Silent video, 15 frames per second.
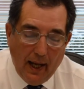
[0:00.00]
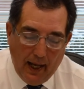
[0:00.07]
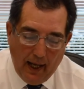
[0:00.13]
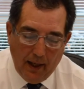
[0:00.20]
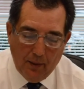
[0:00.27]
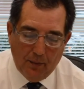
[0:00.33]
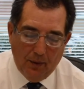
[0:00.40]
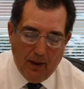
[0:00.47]

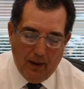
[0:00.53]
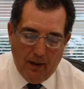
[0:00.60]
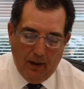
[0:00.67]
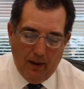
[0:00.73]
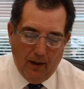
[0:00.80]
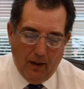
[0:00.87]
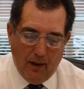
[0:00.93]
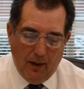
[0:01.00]
And
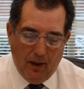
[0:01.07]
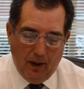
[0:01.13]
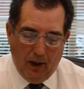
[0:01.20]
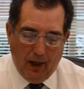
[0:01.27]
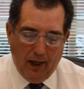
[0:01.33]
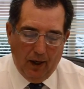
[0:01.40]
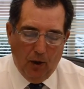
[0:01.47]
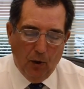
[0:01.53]

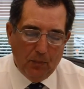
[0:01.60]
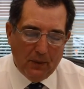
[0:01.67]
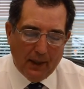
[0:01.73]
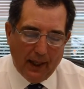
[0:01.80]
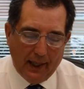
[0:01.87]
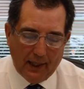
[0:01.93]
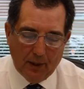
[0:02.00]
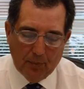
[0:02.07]
I hope that
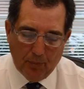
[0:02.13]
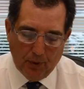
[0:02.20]
I can